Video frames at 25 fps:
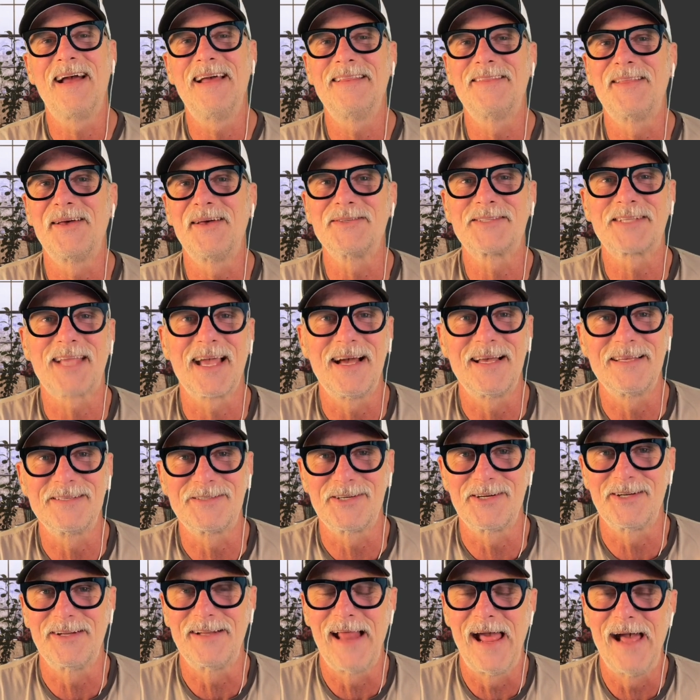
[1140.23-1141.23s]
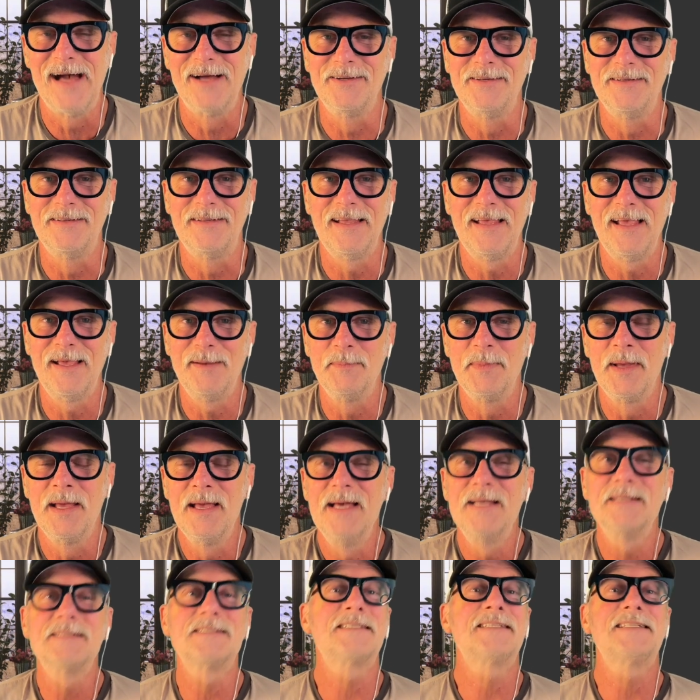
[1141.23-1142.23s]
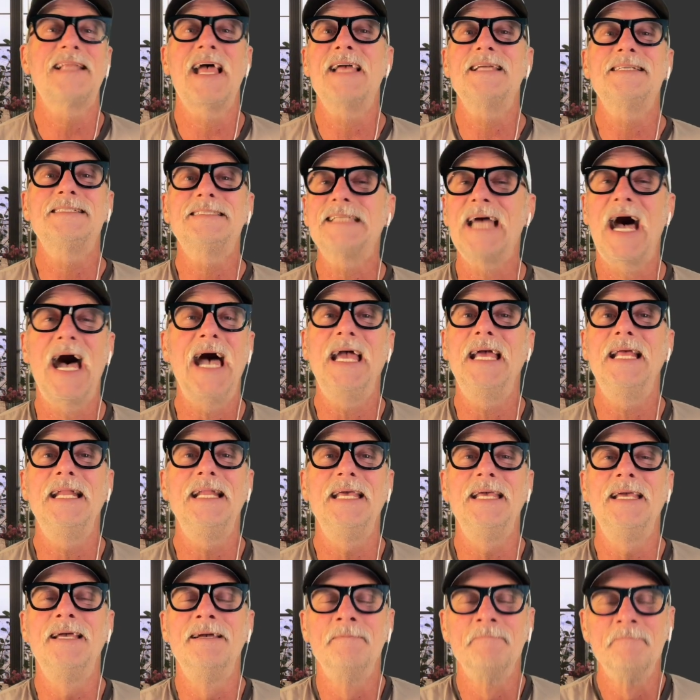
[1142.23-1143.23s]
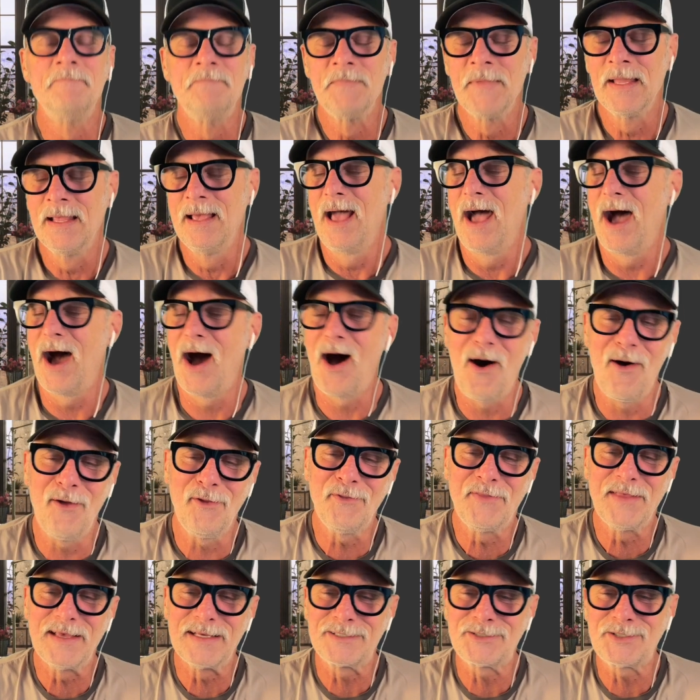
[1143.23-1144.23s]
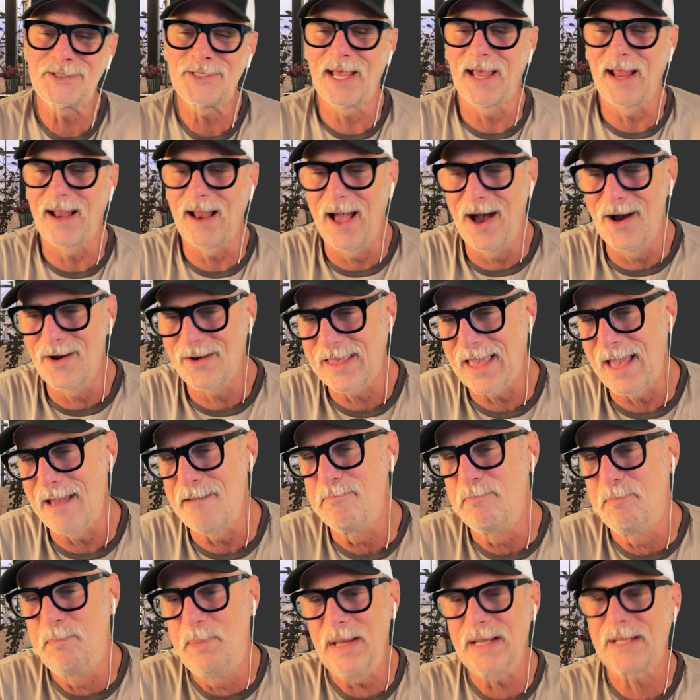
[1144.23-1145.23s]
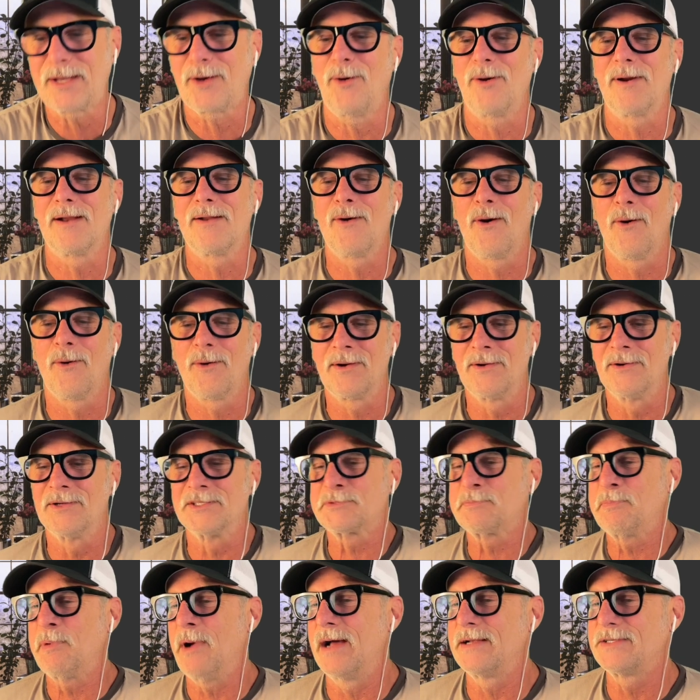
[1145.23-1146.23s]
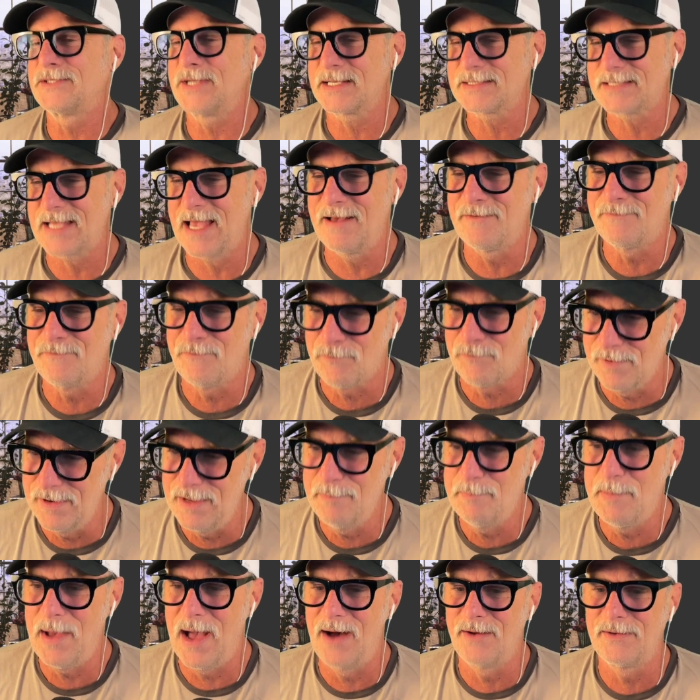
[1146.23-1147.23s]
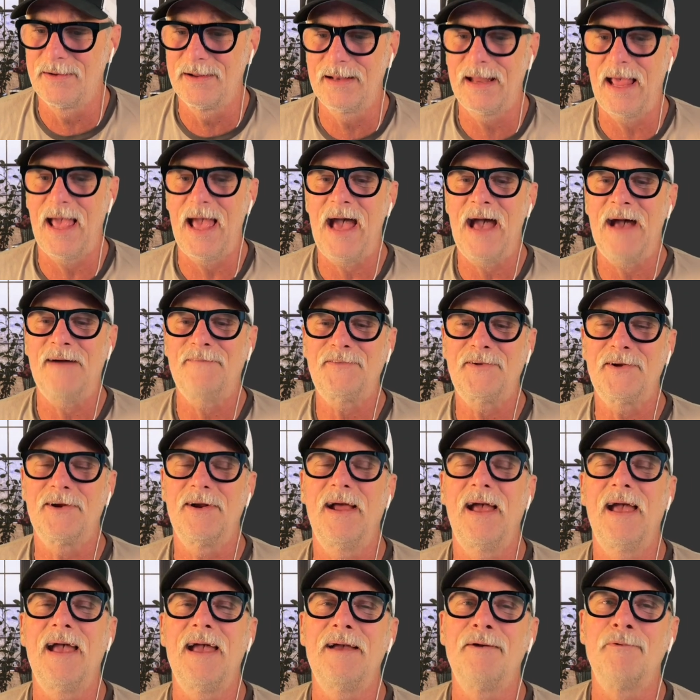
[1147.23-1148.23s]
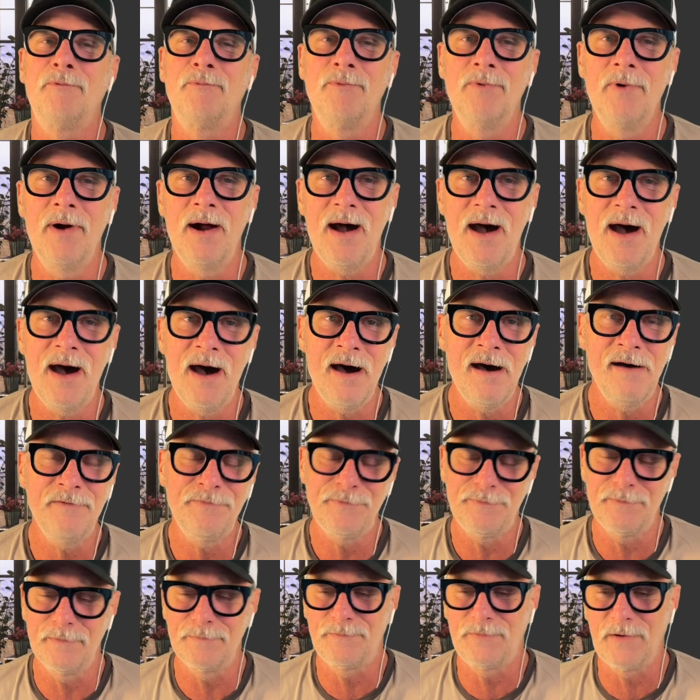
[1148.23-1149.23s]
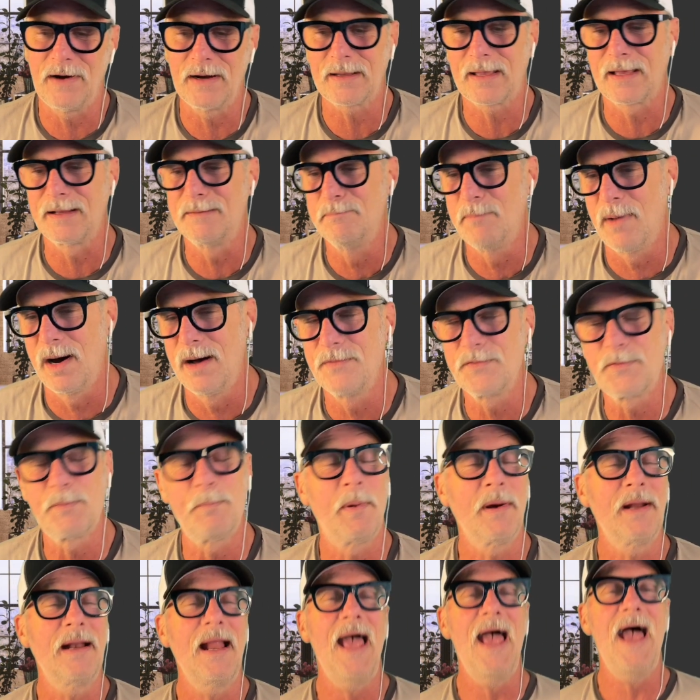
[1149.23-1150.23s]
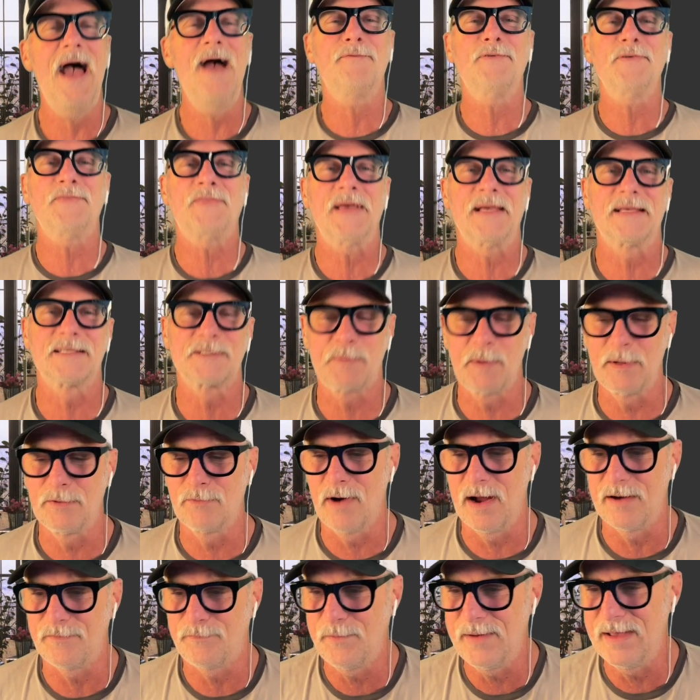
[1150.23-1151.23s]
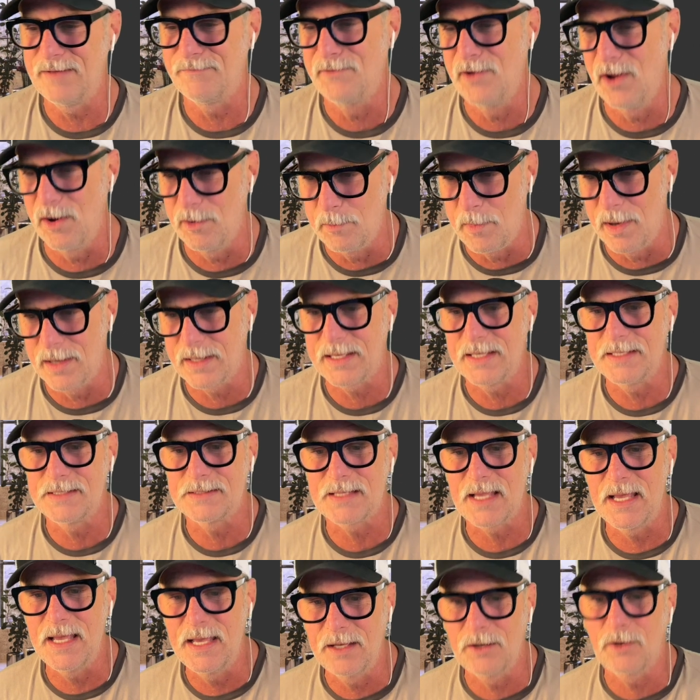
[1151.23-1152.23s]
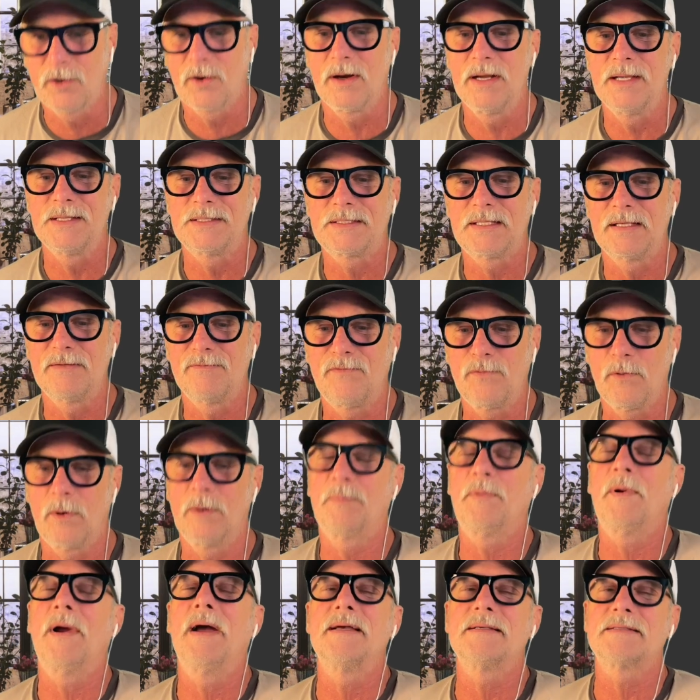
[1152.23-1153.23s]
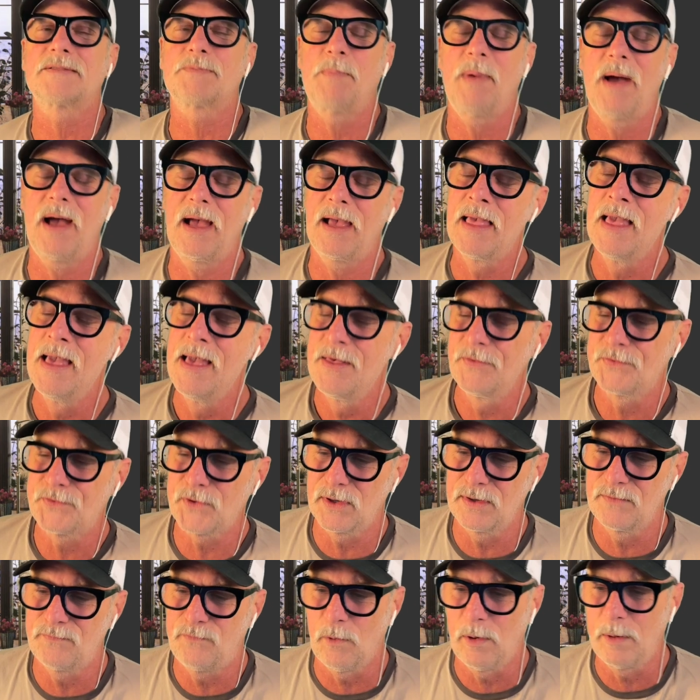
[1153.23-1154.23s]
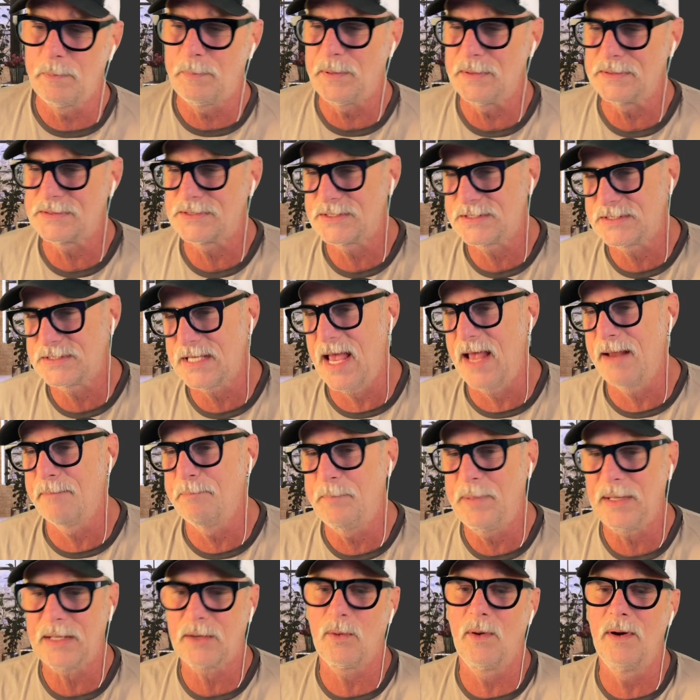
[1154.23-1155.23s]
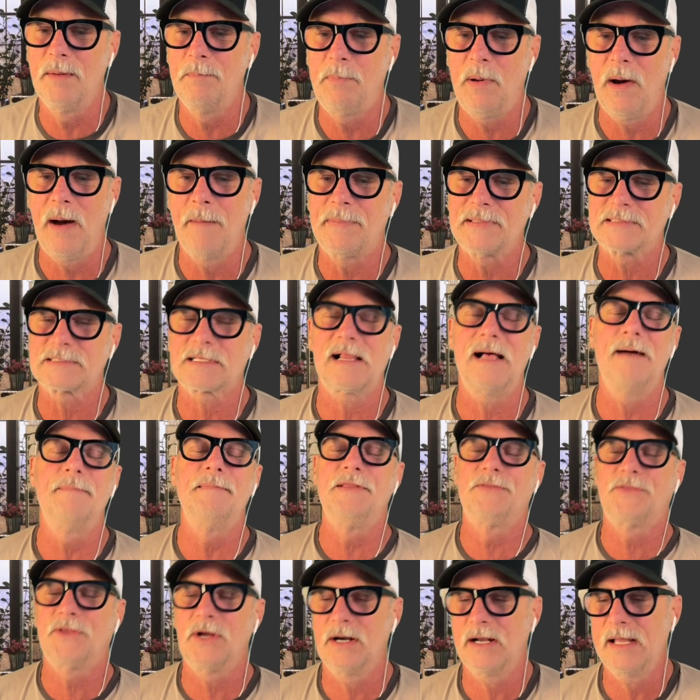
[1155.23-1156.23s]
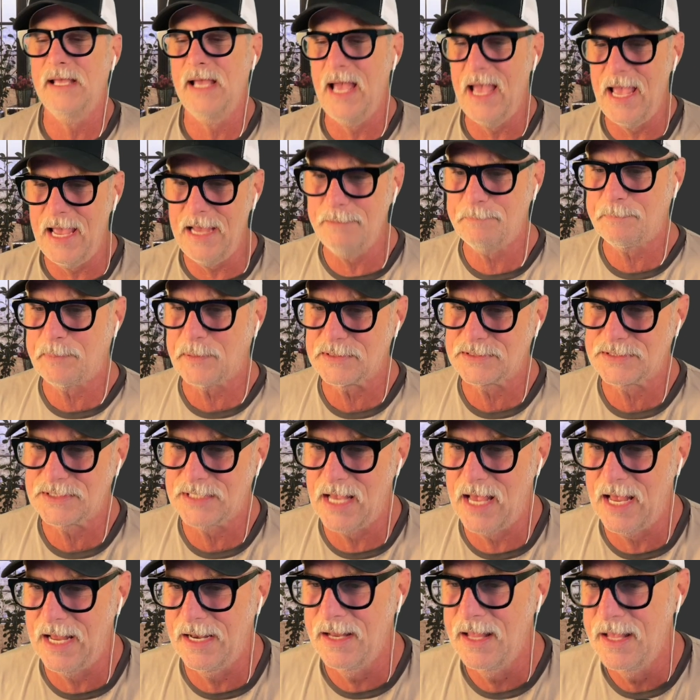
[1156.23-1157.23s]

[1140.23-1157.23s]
Those guys are down deep. Stay tiny. All this shit. Okay, Bitcoin Ordinals projects have rebounded after a rough fucking month, but everything has been rough. We have NodeMonkes increasing floor price by 34%. Bitcoin Puppets climbing 38%.